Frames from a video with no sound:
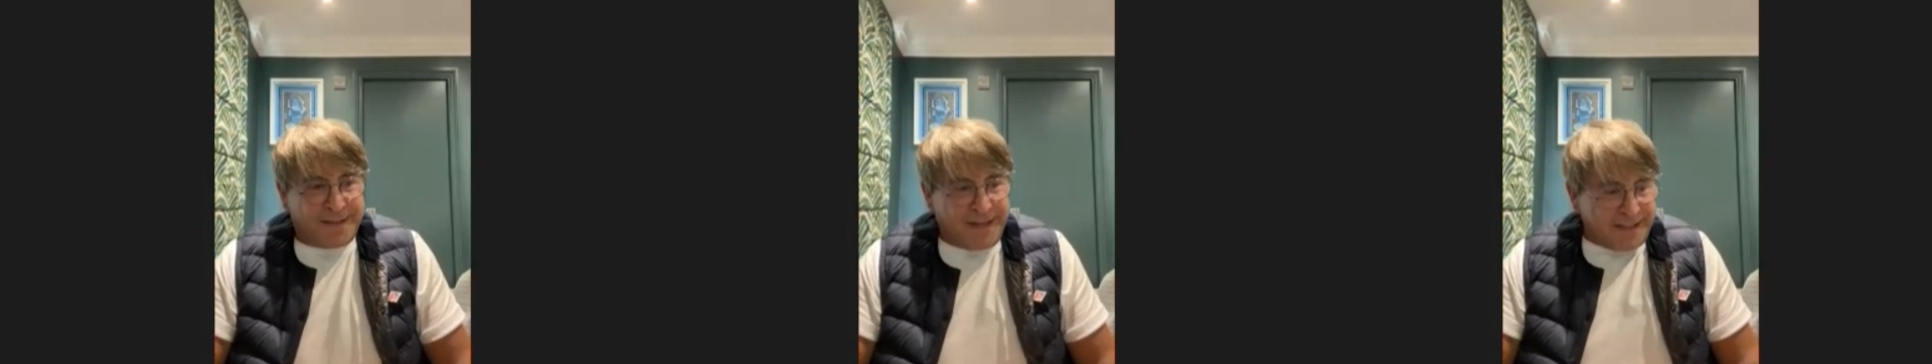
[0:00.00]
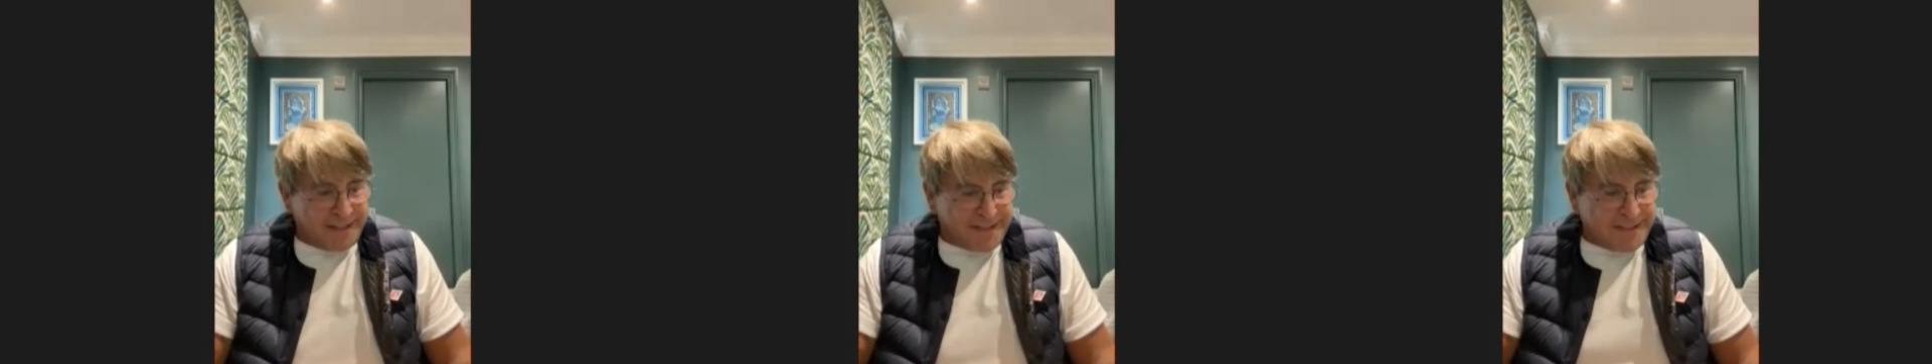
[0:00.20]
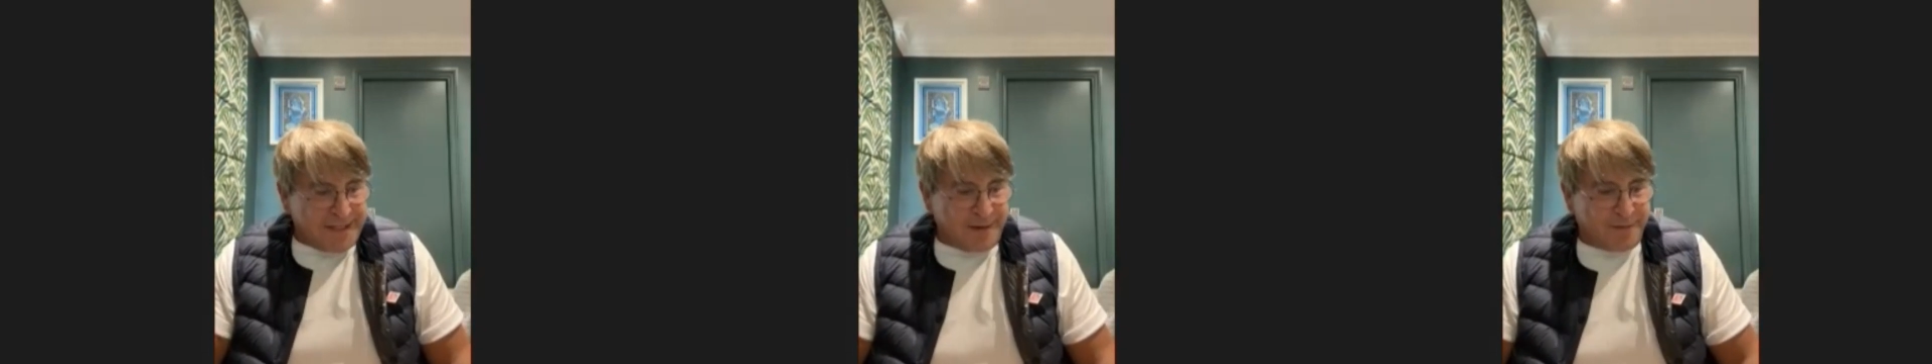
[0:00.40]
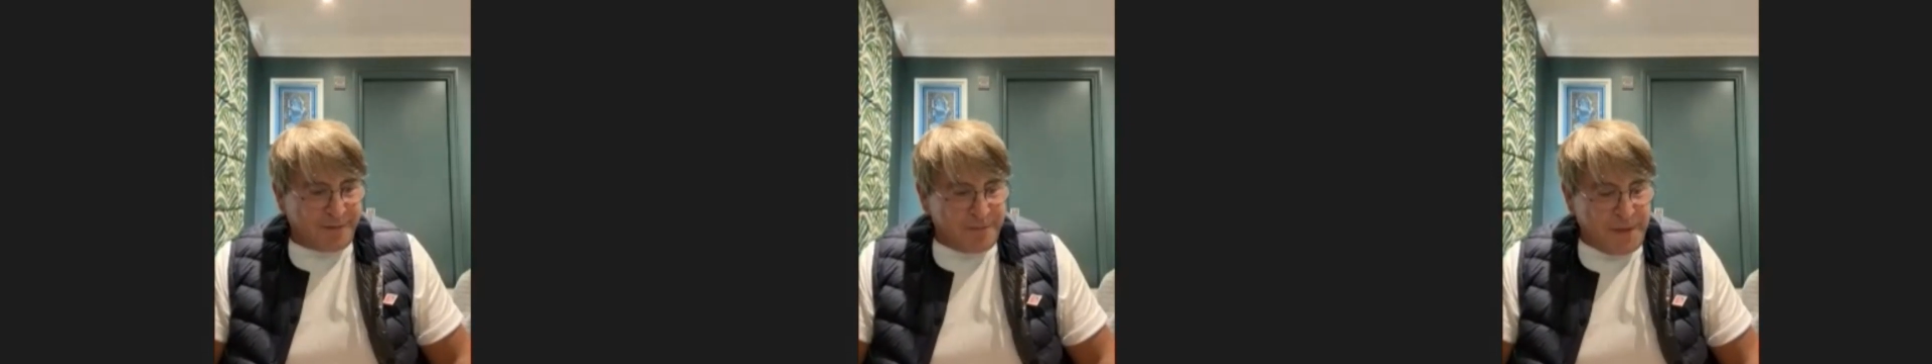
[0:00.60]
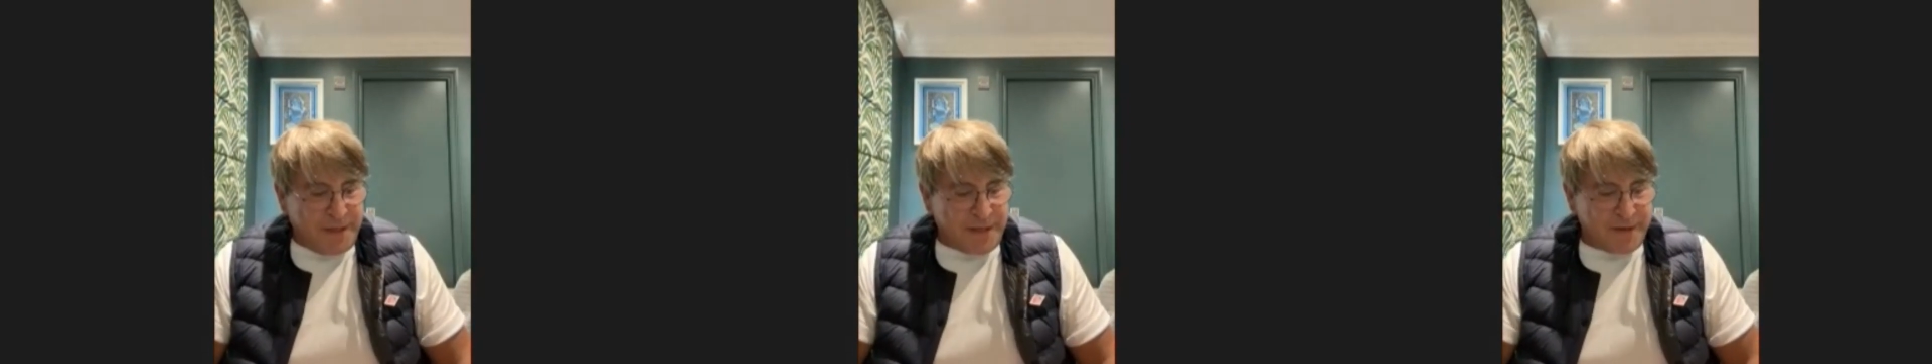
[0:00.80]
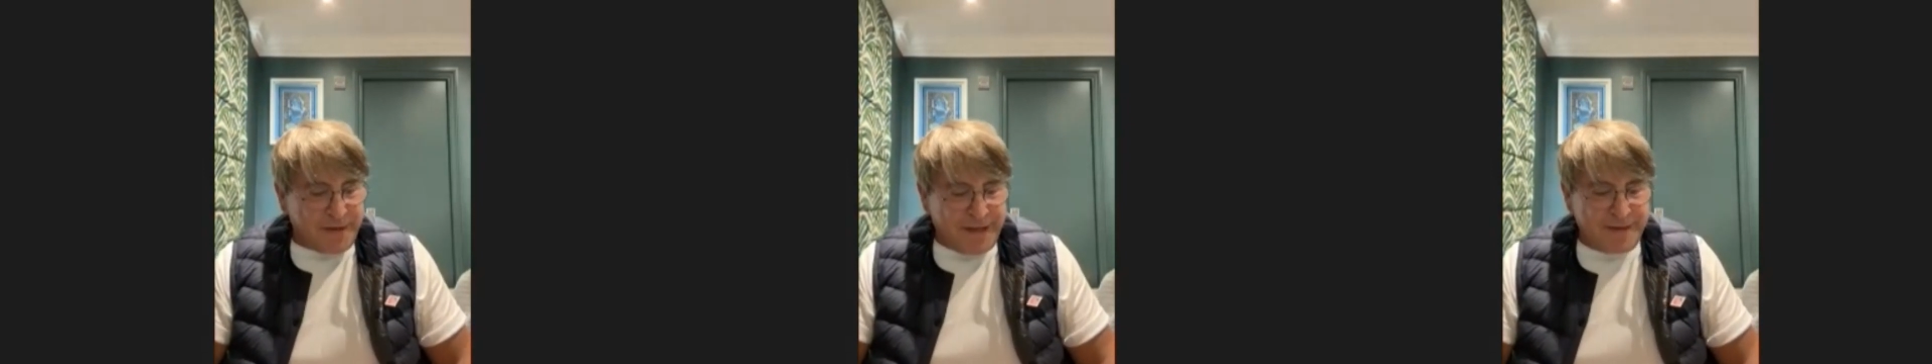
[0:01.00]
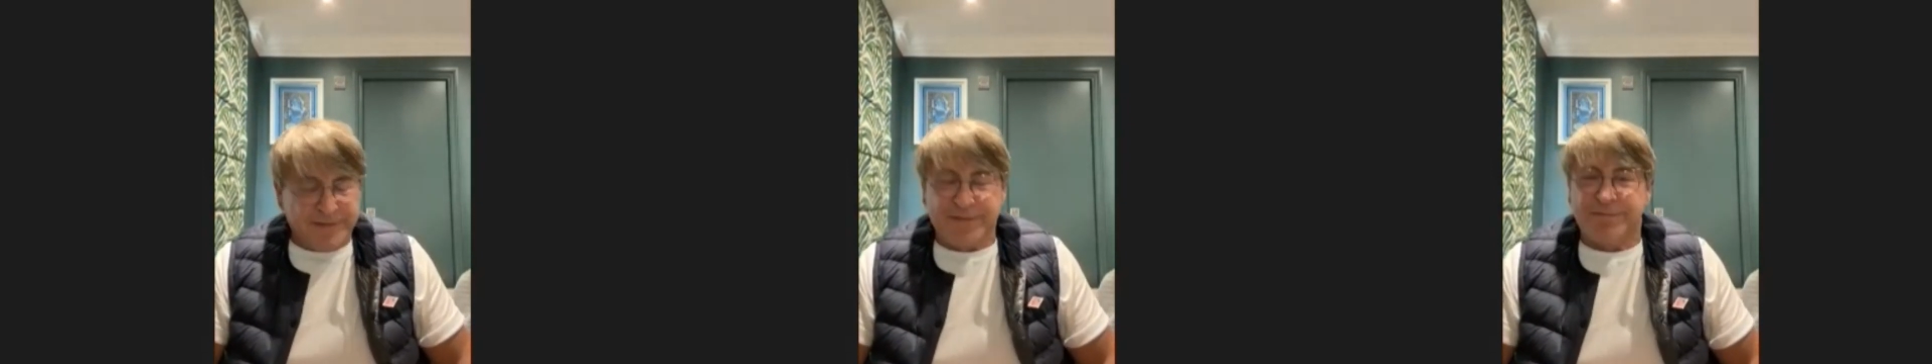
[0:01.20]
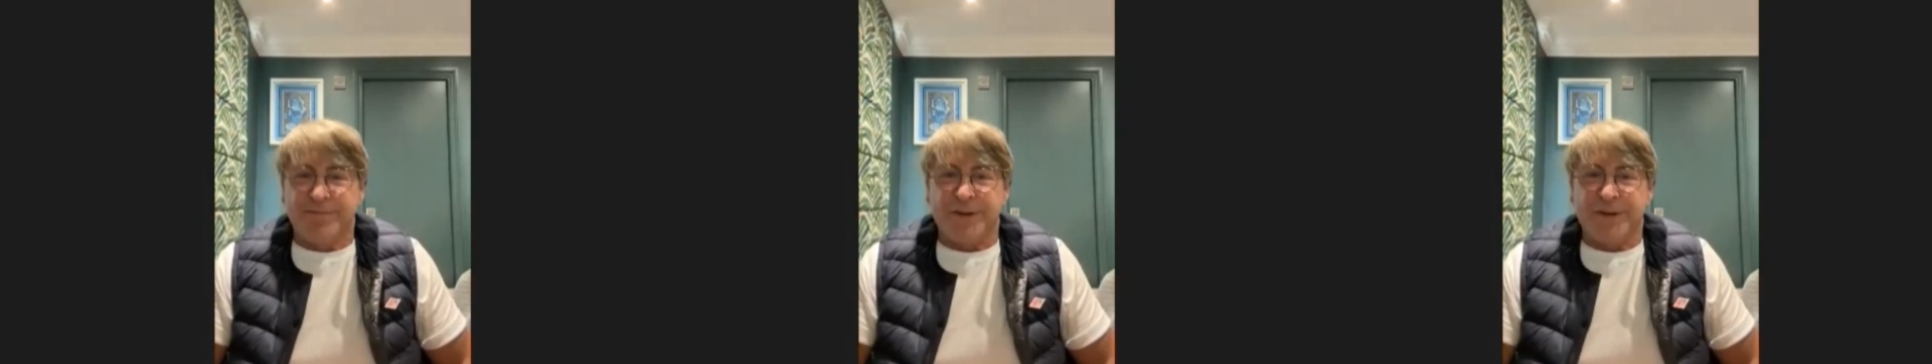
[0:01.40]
next step for me in